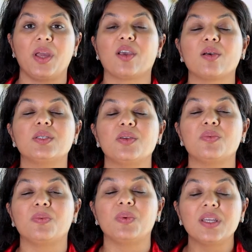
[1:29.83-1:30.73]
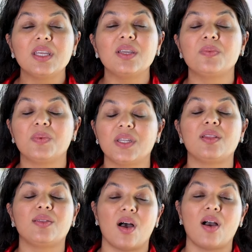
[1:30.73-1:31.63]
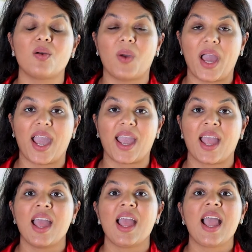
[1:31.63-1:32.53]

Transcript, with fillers: It goes a really, really long way.